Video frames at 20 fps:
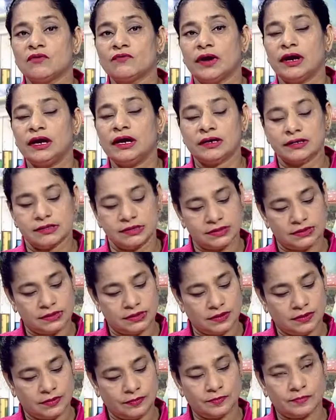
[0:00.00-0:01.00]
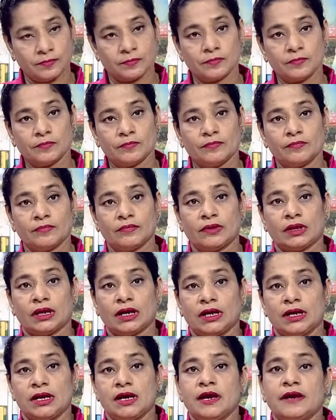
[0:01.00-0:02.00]
of elders.
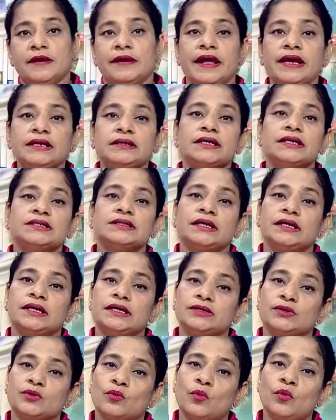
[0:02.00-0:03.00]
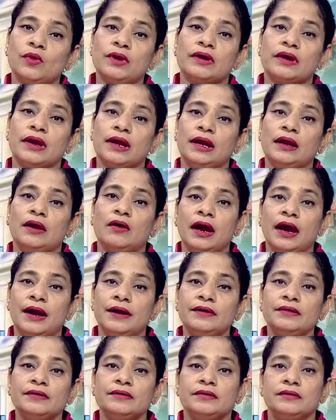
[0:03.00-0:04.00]
Next section is road, rail
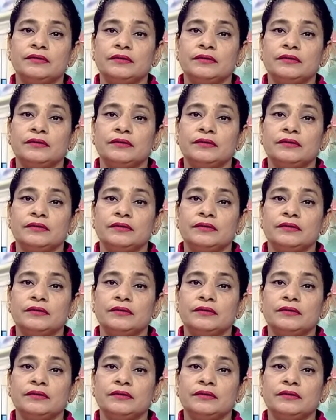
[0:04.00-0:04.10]
and